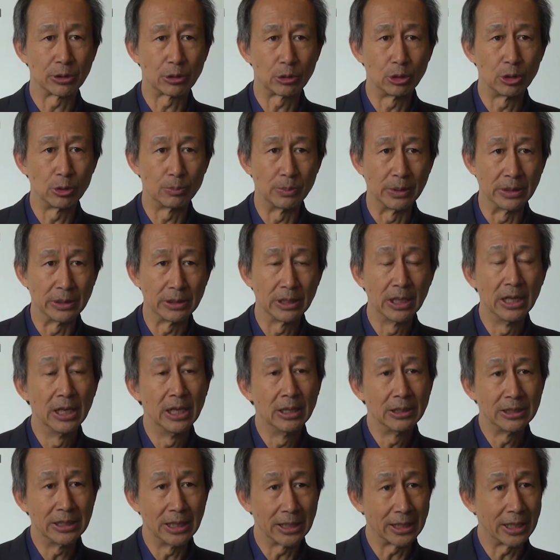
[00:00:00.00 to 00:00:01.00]
recruitment,
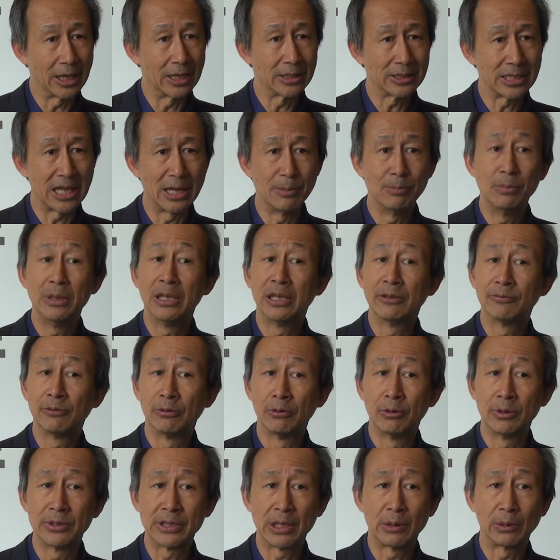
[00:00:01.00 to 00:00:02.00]
yet get the same
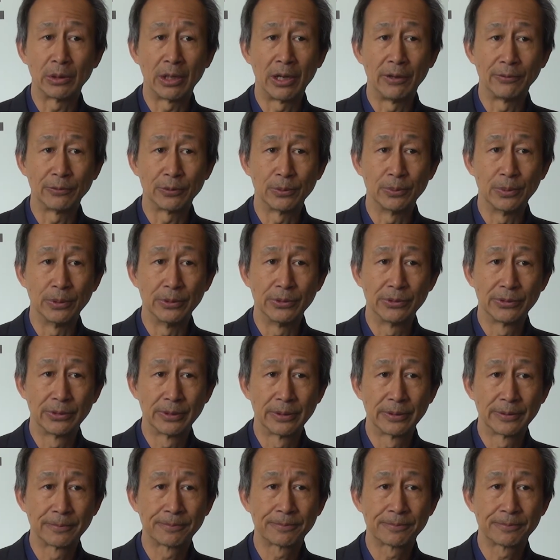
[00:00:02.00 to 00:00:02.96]
meaningful result afterwards.